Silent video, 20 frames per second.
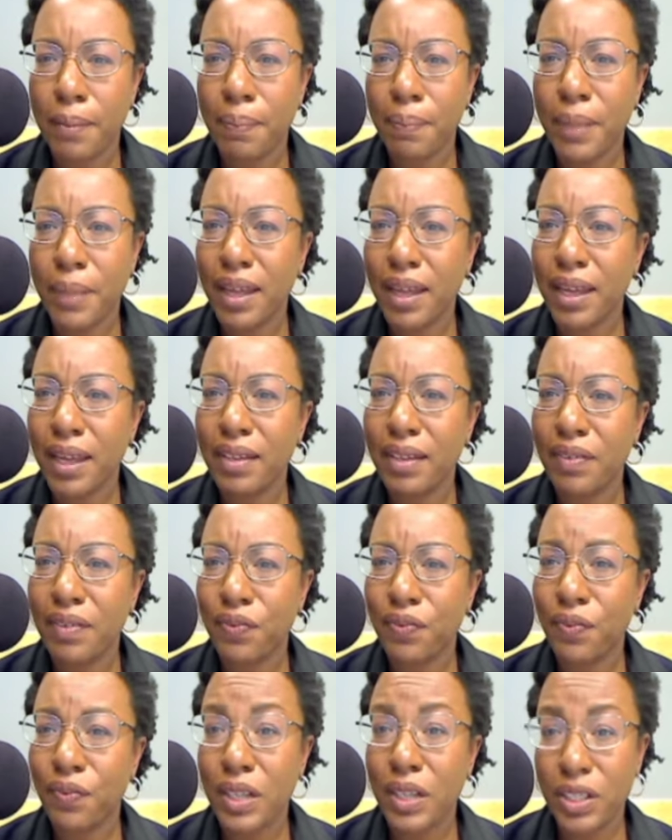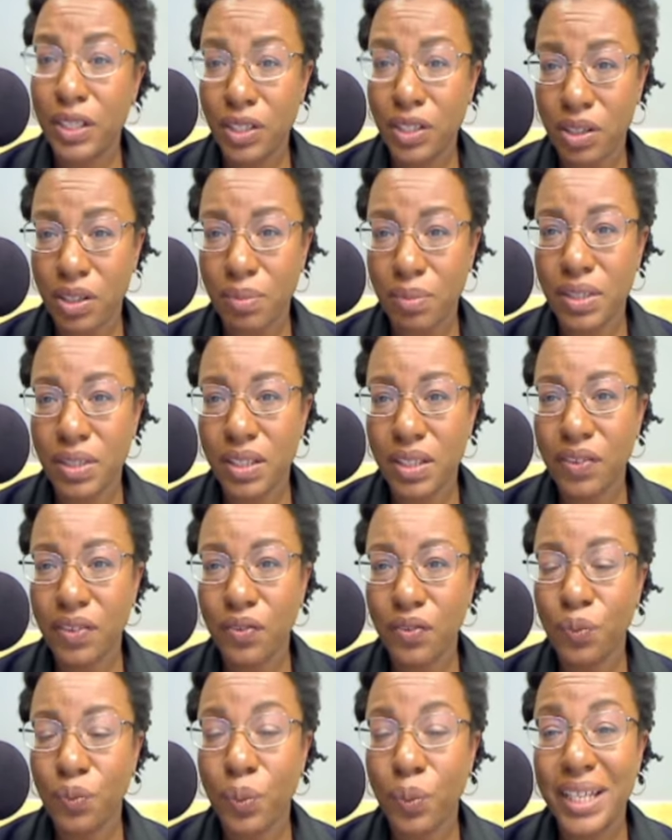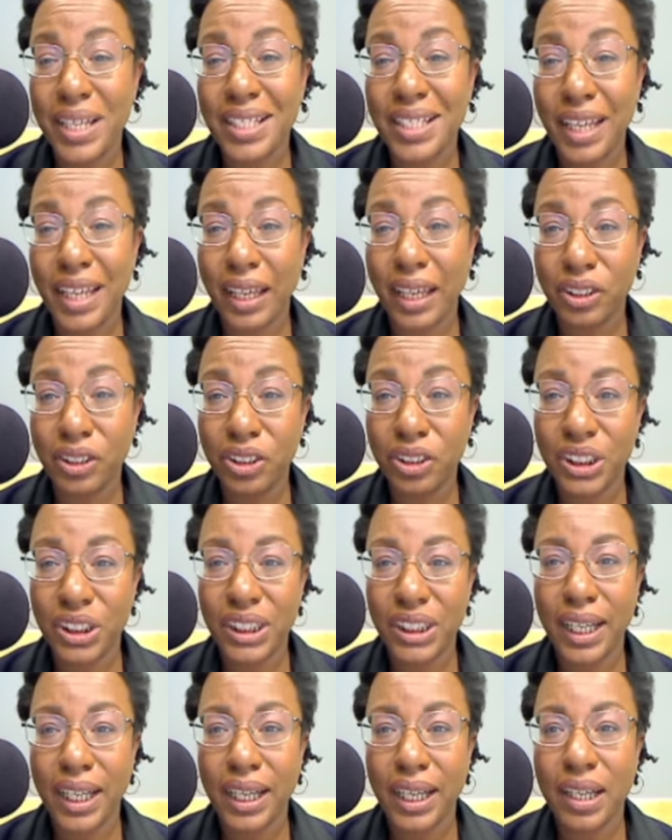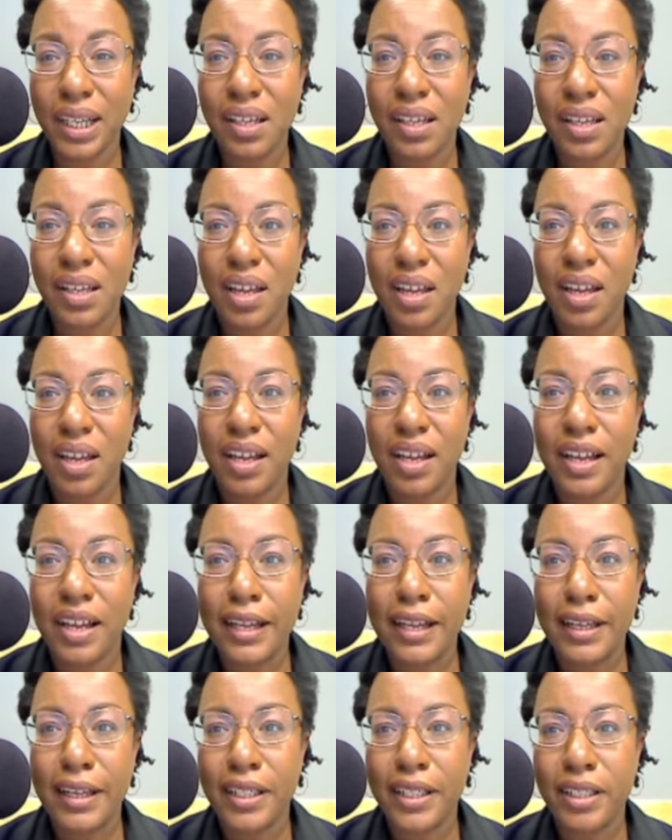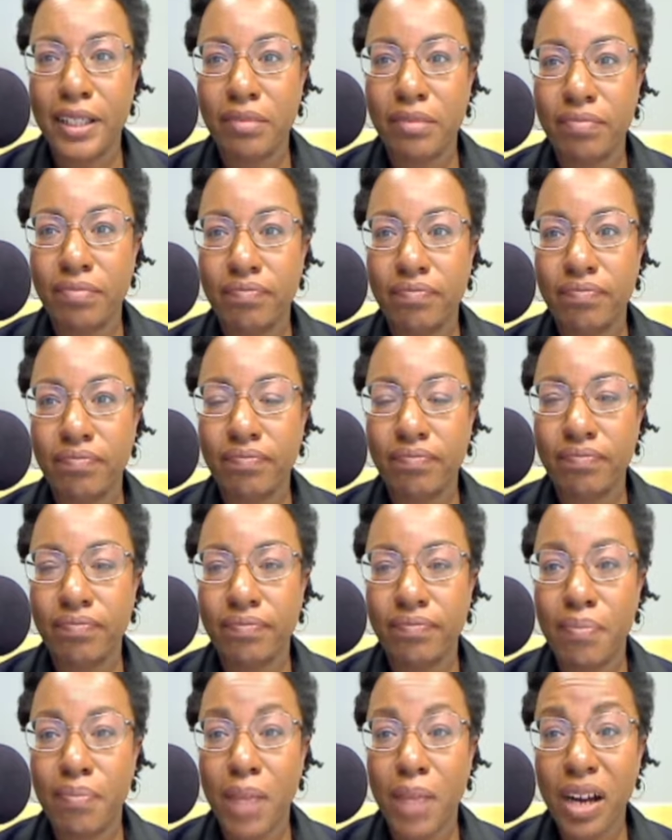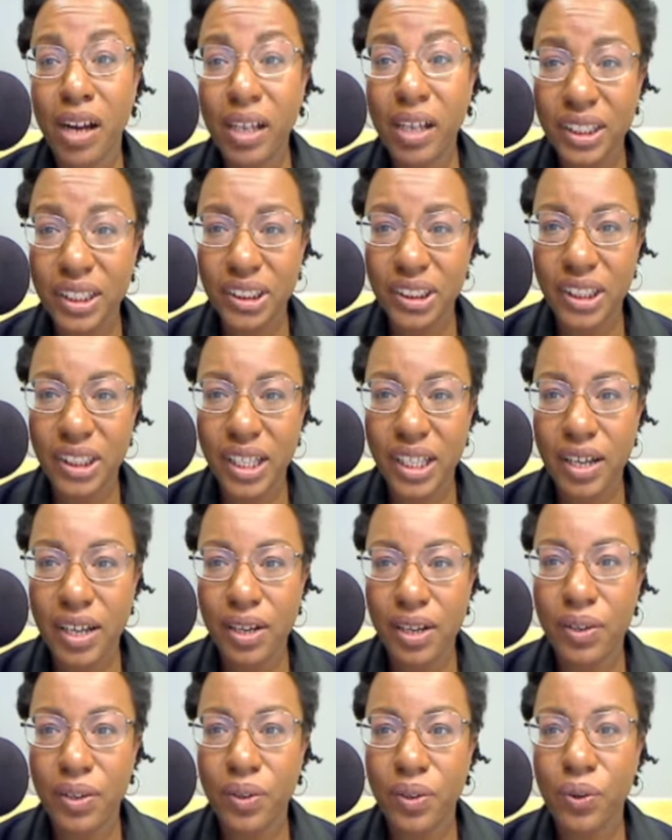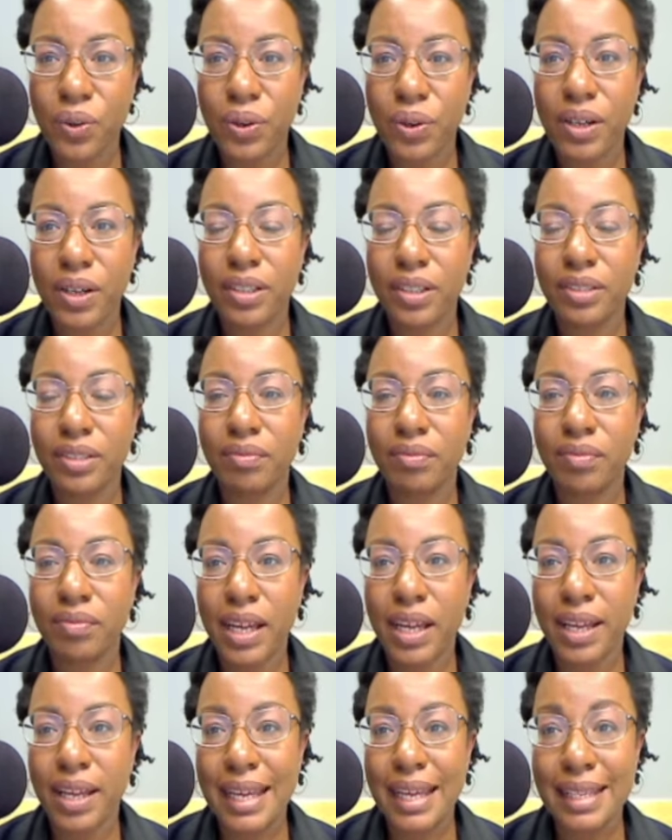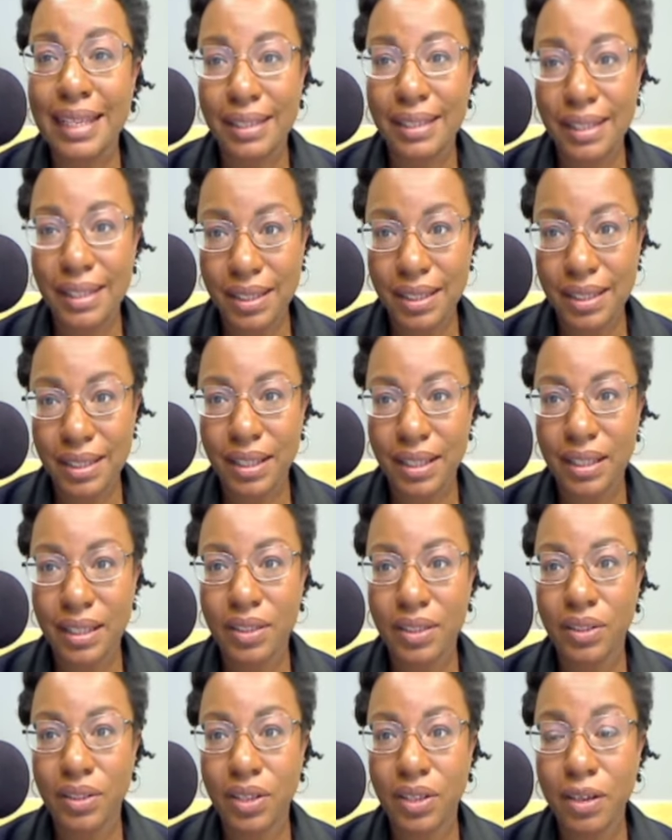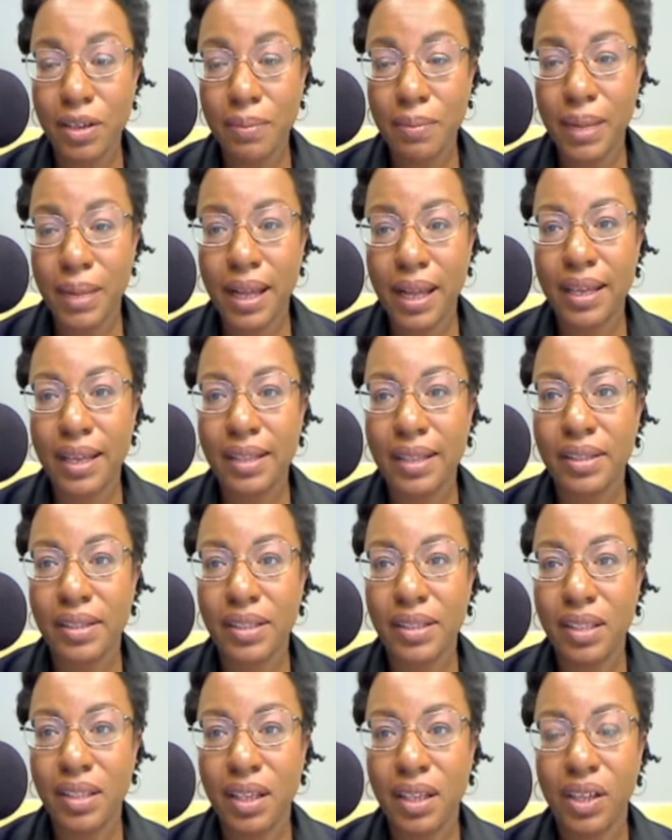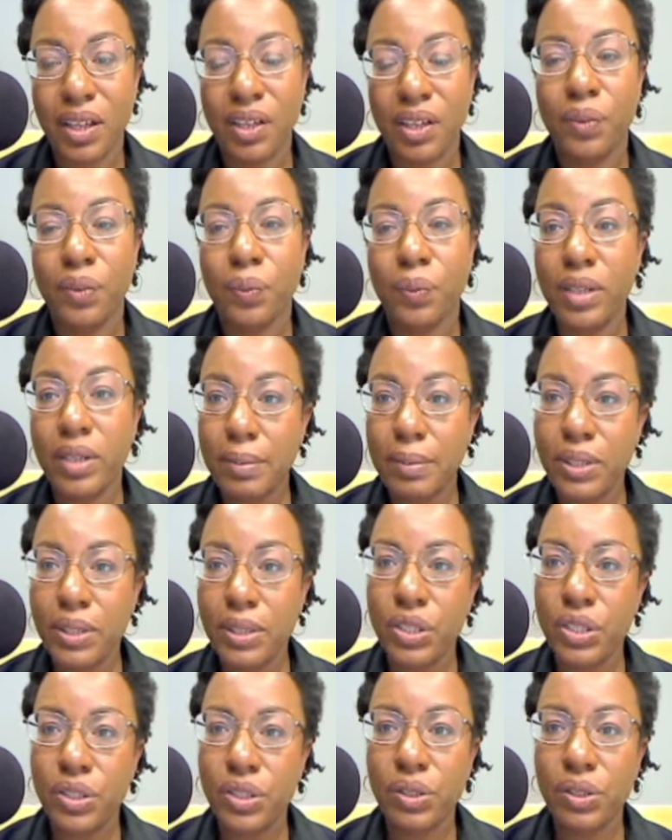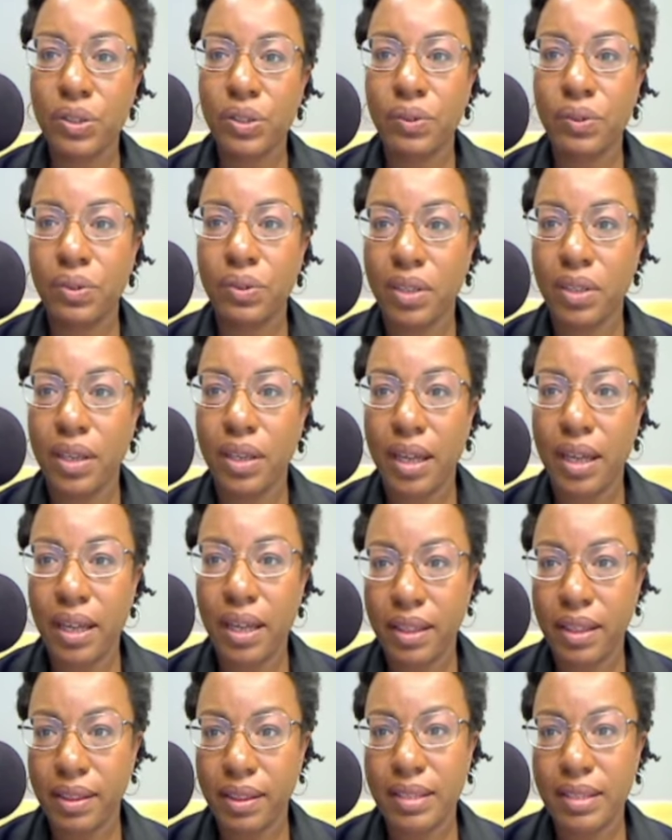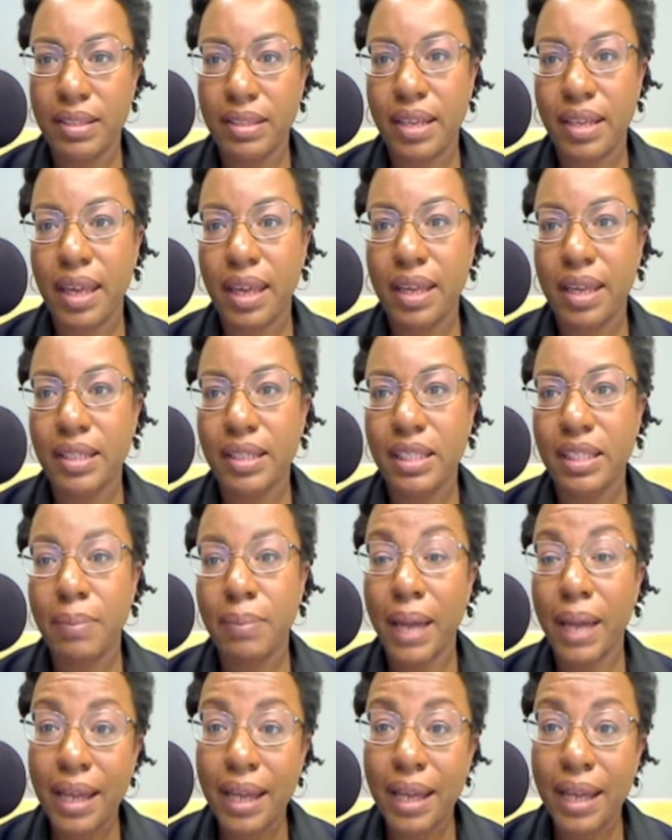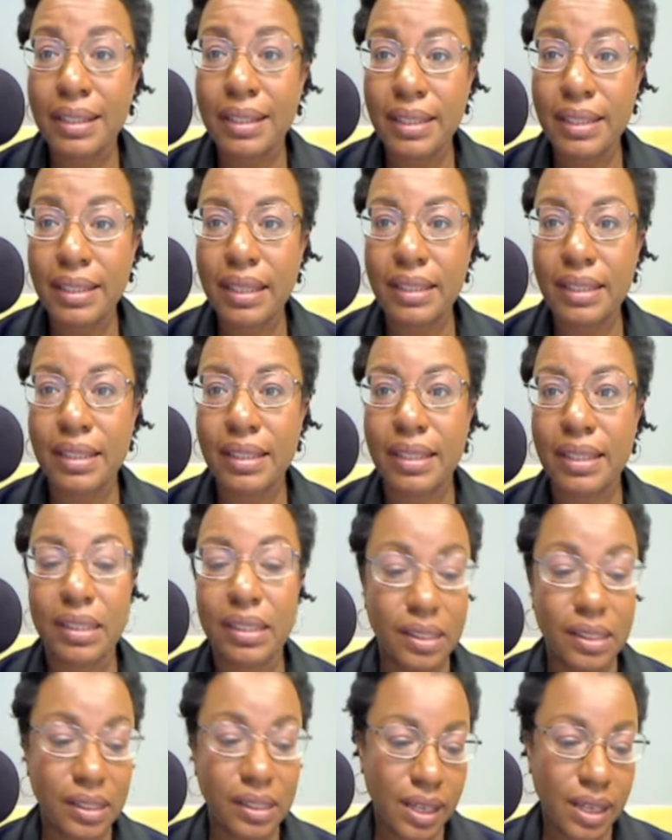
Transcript: But in terms of wind energy, um, market share, or uh, existing turbines, we're number two uh, these days behind Texas.